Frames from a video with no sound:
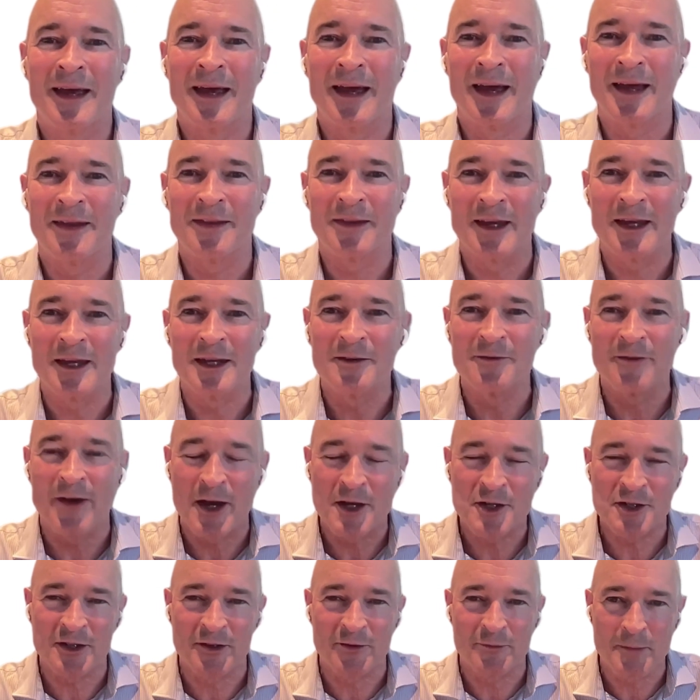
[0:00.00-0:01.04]
and the
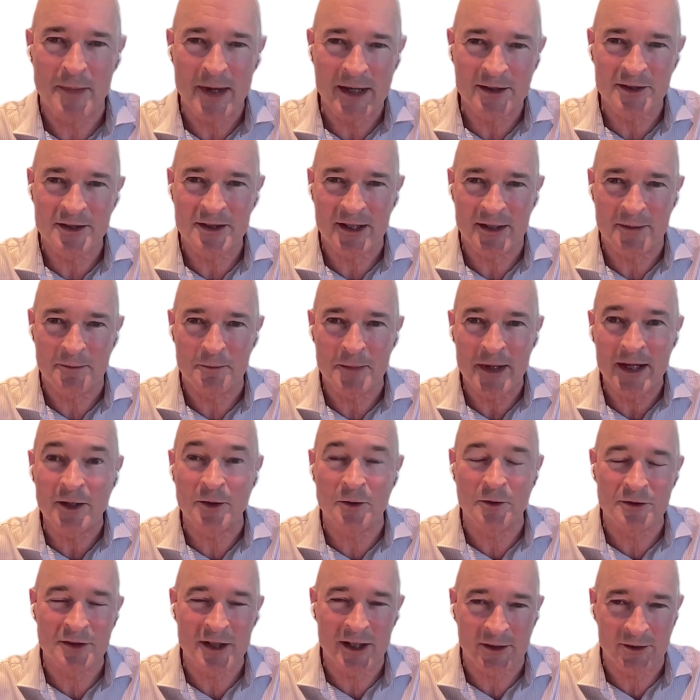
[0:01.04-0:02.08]
innovation of
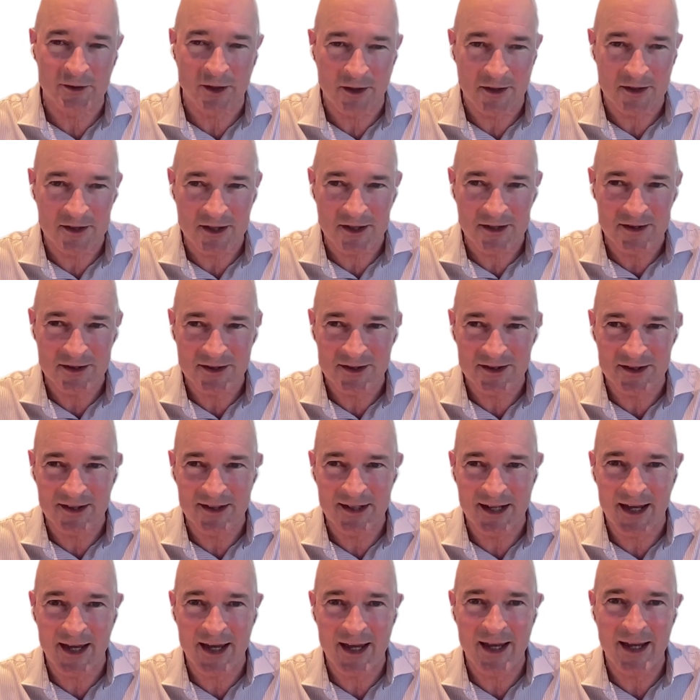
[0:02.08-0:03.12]
medical technologies
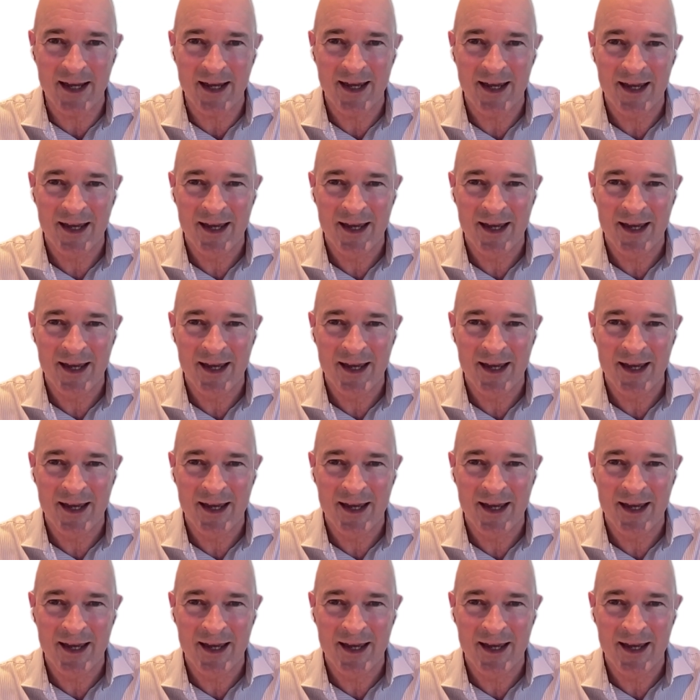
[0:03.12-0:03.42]
today,